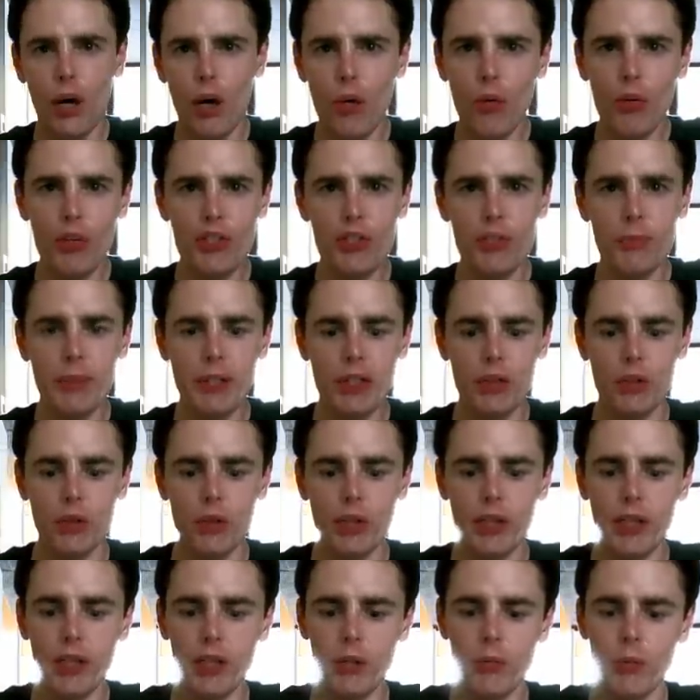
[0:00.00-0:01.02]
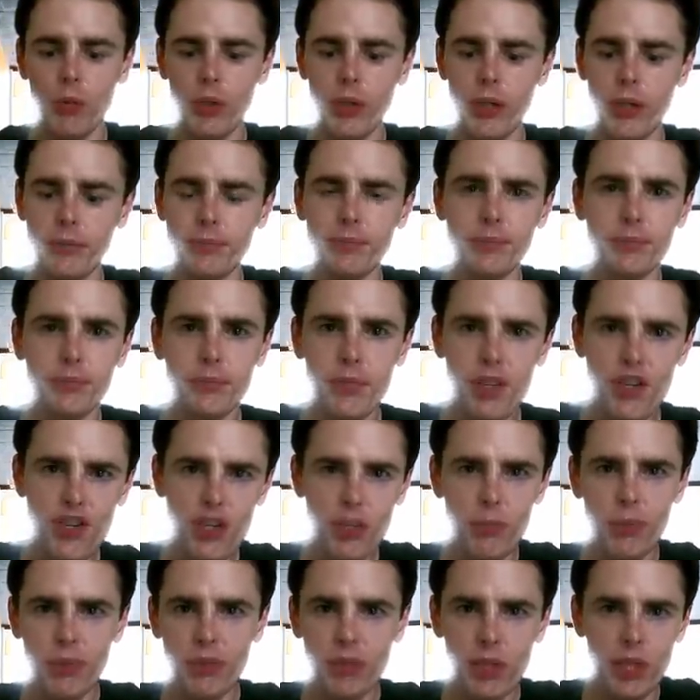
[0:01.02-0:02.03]
all this will be good later, won't it?
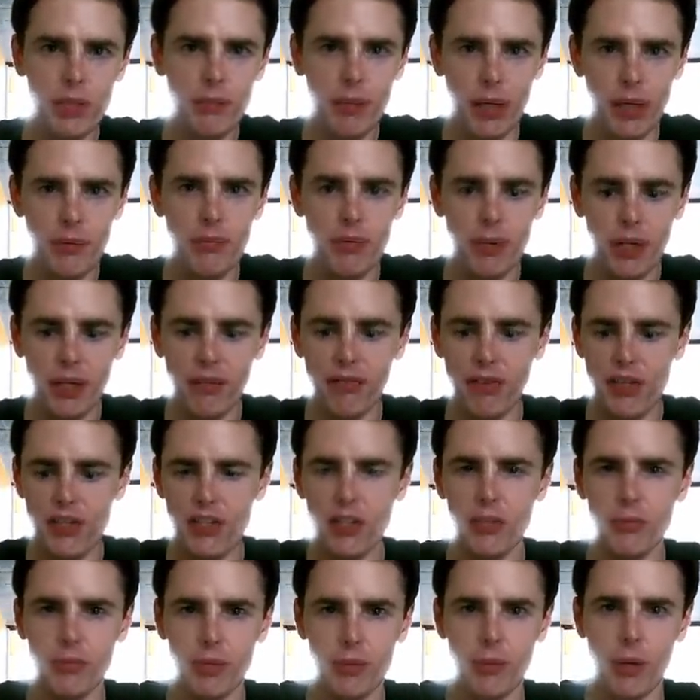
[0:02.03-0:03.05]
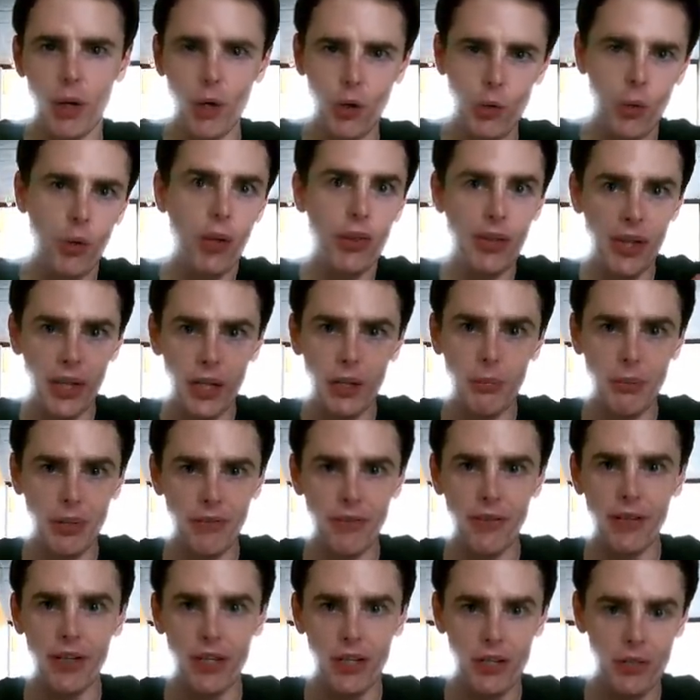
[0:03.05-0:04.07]
Supper time and breakfast time tomorrow. Then it'll be
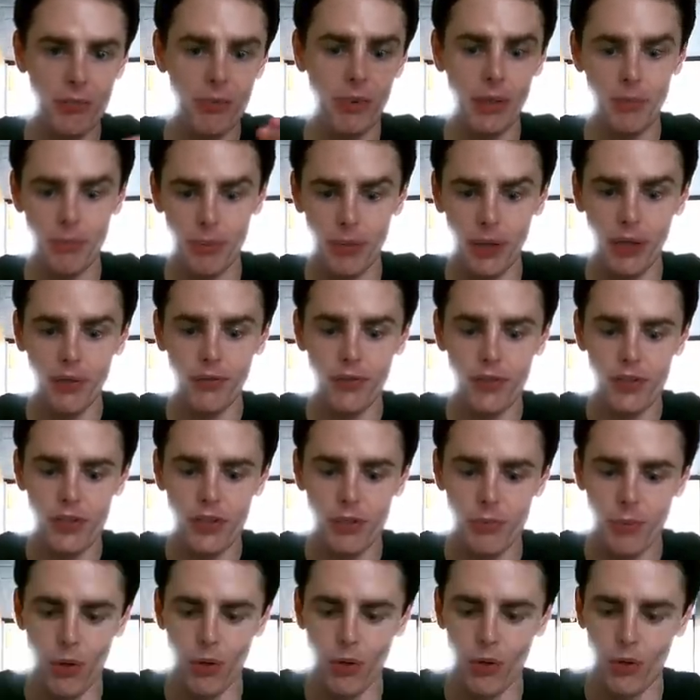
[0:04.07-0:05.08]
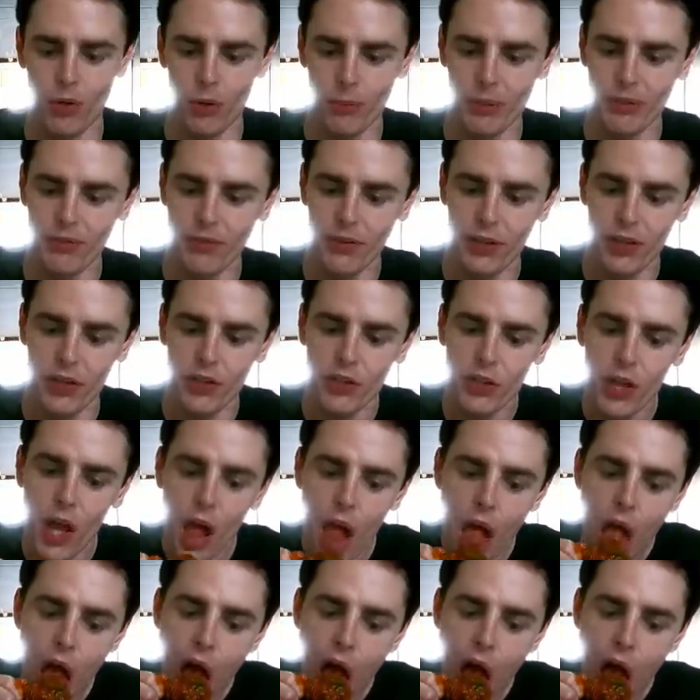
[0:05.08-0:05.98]
finished. By breakfast tomorrow, it'll be finished.